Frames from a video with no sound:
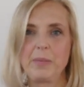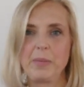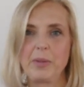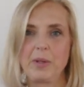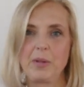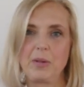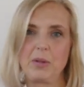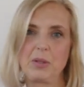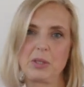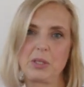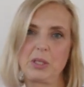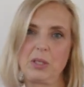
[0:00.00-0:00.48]

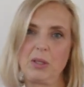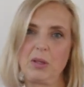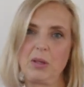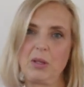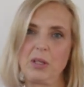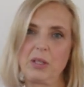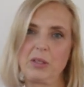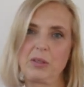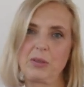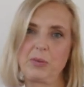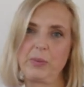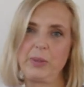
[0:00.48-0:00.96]
because in
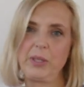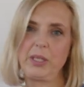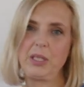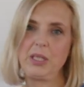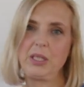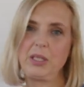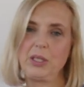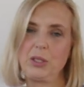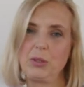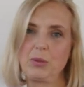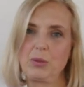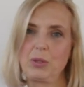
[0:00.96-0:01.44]
Holland we
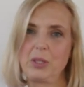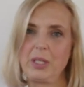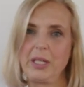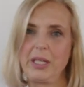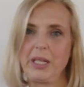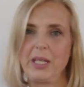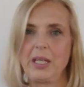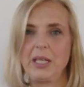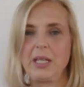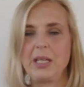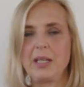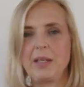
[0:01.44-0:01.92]

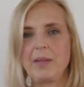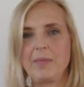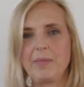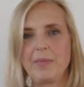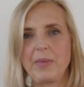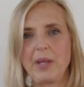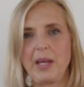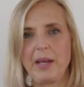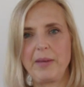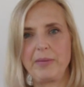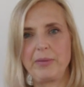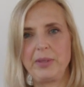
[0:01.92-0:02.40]
usually
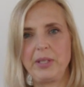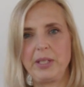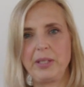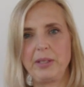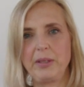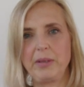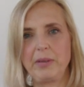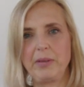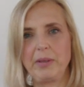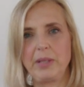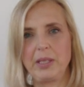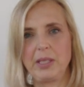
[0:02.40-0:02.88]
have
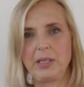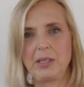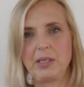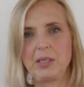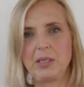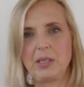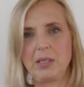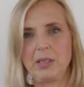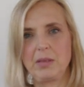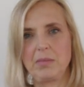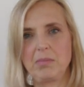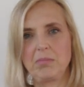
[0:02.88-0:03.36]
dinner
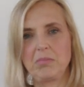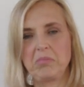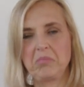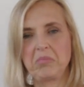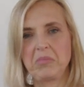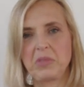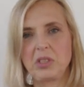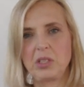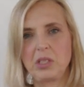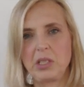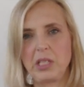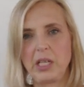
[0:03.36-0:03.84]
at
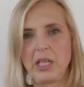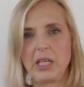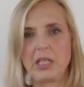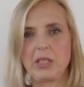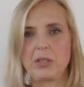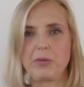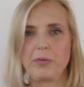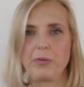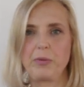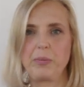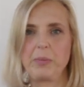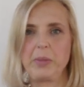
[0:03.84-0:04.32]

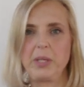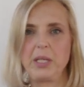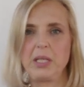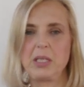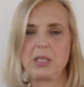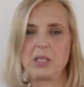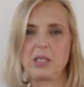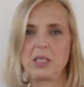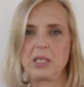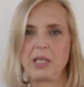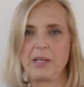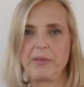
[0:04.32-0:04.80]
6, for me
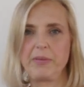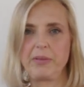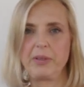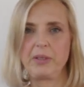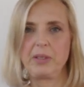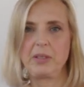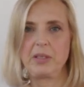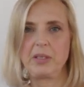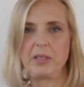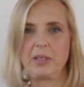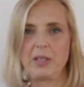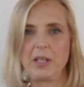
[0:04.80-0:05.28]
it's
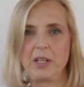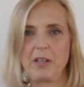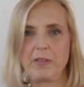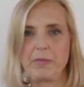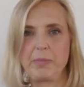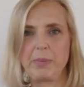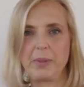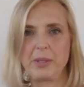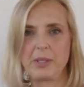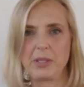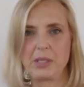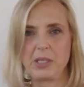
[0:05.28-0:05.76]
7,
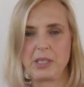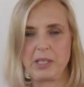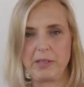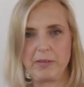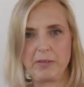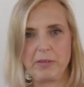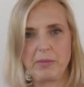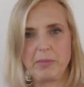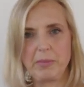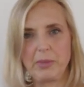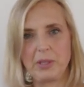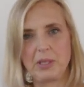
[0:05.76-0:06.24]
half past
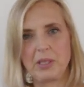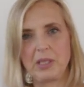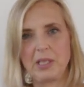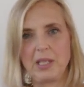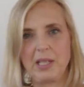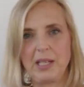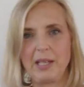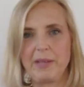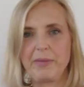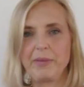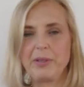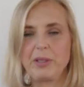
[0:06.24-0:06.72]
7, but
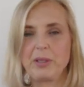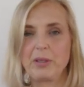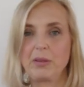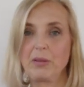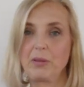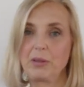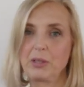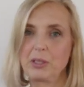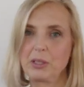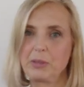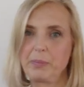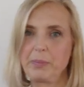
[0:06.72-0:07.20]
11
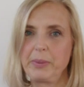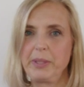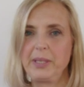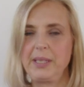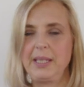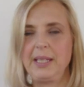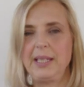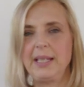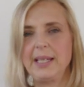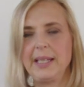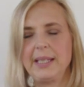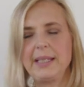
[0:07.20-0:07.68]
o'clock is
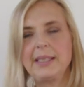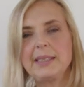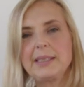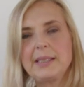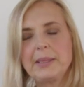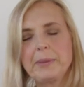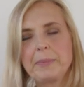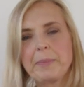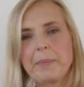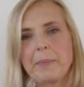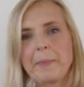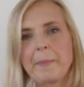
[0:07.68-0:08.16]
pretty
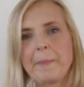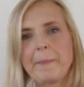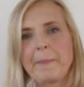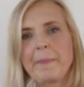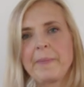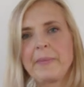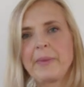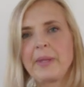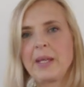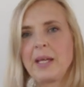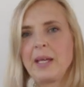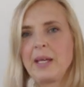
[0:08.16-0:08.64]
late.
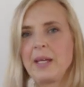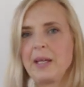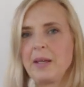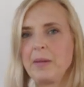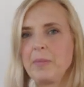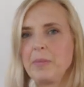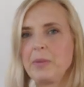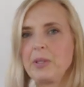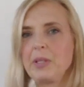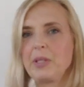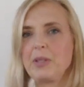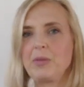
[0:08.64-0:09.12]

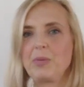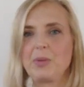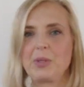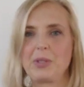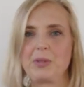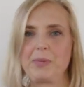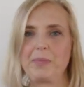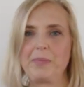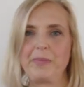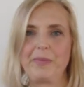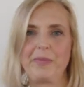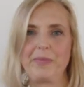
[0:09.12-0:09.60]
But it
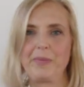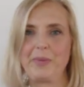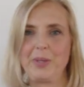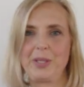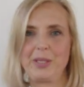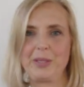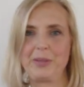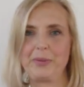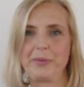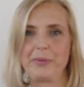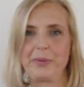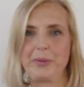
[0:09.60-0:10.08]
was
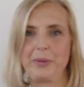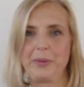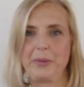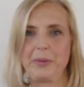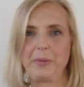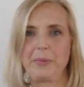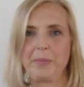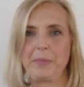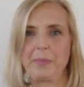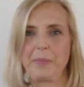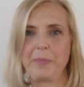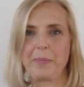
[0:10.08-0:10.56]

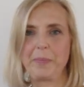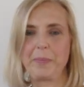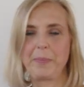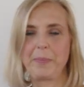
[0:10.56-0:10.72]
wonderful.